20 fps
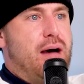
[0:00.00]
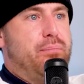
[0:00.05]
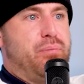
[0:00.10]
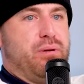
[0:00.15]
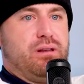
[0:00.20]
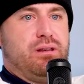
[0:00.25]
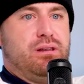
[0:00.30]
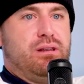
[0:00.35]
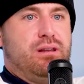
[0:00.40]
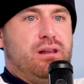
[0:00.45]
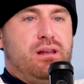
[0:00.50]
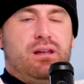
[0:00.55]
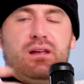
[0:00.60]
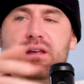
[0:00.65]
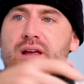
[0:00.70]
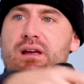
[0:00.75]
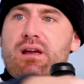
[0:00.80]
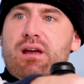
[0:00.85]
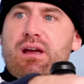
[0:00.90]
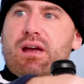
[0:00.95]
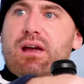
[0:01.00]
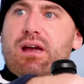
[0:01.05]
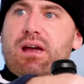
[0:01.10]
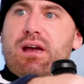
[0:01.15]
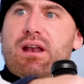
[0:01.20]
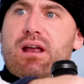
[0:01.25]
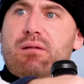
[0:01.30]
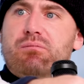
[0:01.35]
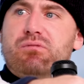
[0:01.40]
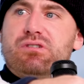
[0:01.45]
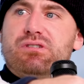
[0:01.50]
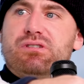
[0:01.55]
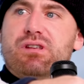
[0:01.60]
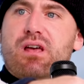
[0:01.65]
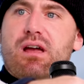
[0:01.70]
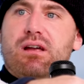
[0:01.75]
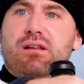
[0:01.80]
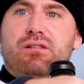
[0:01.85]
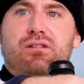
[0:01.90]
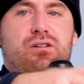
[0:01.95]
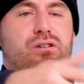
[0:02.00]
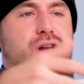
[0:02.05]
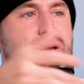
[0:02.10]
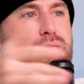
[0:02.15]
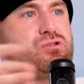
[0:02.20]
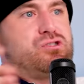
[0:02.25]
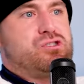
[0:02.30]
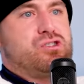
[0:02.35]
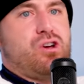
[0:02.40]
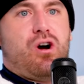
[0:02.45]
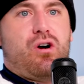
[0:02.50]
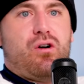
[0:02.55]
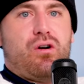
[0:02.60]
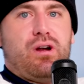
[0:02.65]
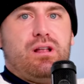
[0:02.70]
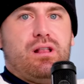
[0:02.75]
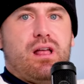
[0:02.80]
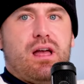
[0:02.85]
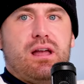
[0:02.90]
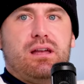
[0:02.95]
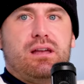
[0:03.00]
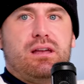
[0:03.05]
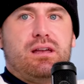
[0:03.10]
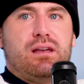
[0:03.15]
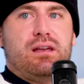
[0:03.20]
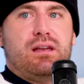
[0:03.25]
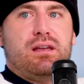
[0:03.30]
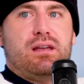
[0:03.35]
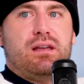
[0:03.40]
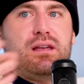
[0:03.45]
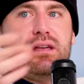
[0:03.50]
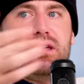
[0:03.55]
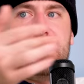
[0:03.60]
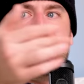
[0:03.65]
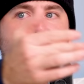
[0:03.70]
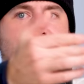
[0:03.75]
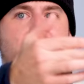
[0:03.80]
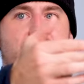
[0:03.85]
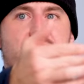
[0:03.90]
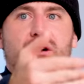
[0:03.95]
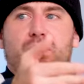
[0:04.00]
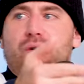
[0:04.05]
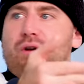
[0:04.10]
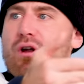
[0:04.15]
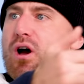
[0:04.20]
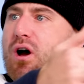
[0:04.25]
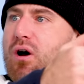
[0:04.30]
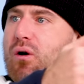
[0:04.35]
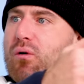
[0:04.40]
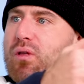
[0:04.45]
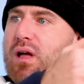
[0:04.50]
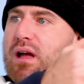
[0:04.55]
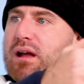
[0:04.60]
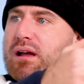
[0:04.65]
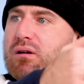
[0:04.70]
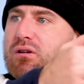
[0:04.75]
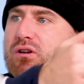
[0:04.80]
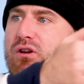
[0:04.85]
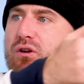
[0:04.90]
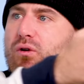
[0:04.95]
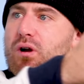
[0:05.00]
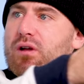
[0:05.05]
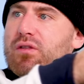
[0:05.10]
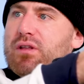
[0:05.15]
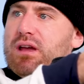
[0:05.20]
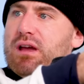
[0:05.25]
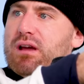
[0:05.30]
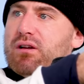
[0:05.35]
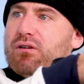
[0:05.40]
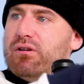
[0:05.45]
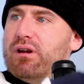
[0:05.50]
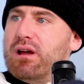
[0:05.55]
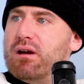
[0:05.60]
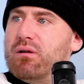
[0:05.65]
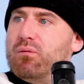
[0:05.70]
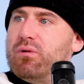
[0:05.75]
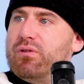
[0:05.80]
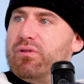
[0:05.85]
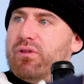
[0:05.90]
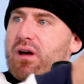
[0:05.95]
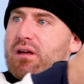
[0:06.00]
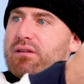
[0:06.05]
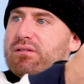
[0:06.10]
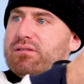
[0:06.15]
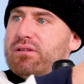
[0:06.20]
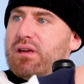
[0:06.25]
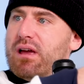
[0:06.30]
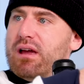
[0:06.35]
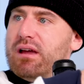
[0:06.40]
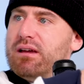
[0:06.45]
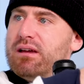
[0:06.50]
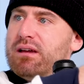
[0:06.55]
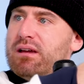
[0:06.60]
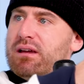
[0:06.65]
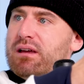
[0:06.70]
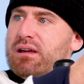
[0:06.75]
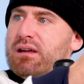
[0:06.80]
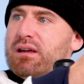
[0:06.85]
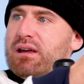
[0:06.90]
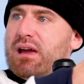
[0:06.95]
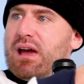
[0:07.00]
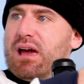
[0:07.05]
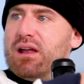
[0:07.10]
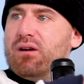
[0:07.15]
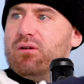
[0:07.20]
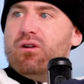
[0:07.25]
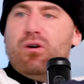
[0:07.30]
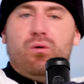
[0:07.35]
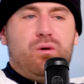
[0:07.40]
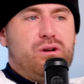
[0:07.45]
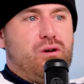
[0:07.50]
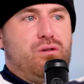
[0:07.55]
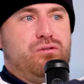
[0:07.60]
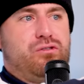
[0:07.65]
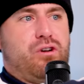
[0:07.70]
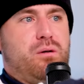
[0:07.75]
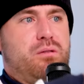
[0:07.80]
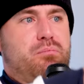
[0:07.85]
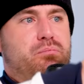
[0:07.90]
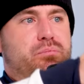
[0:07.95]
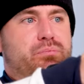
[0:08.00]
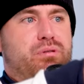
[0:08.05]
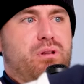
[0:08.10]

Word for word: happen?" And I'm just like, dude, I'm sorry. Like, I don't know. Like you're on the internet with us. Like I don't know what goes on with